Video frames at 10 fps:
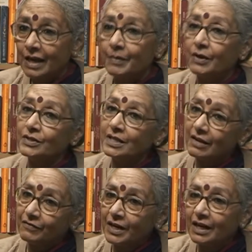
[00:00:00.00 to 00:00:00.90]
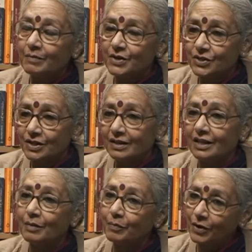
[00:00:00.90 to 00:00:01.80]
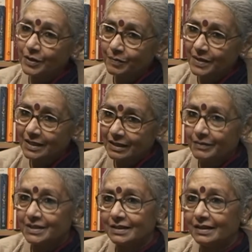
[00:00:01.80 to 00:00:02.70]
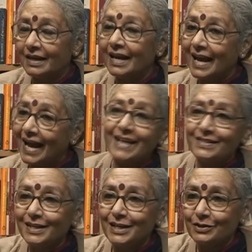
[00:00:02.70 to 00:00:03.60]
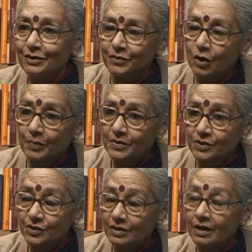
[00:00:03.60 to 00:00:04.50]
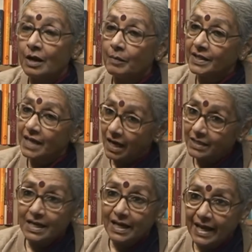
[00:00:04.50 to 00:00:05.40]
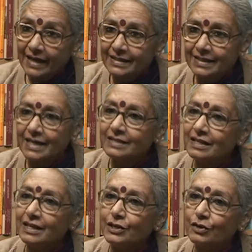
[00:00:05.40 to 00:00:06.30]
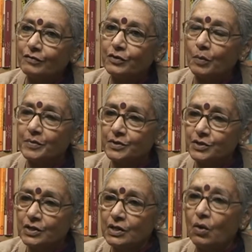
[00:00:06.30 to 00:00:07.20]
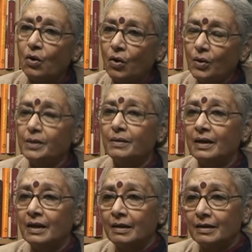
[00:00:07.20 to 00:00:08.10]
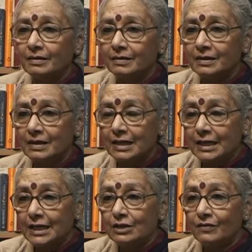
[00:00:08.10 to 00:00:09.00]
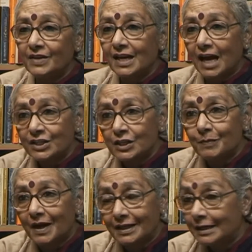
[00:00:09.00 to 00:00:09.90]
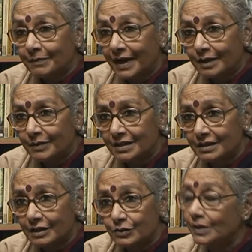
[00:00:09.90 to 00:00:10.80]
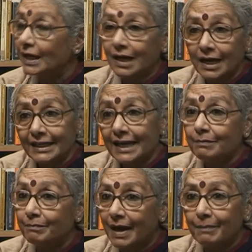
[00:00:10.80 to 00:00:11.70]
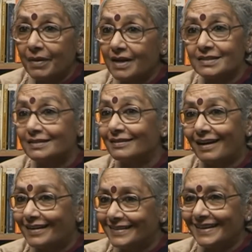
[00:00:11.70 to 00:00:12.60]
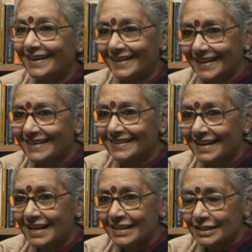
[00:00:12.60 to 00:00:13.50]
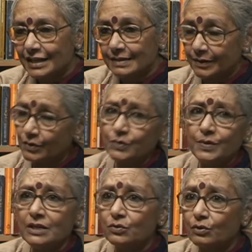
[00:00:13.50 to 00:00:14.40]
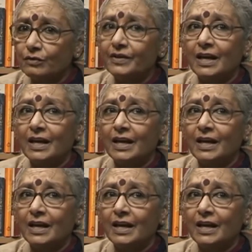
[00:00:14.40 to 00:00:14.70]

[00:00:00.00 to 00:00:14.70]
Because in every commission, the appointment committee has the leader of the opposition. But the RTI Act says the leader of the opposition or the leader of the largest party in parliament. So they can't bypass the RTI in that sense, because we sort of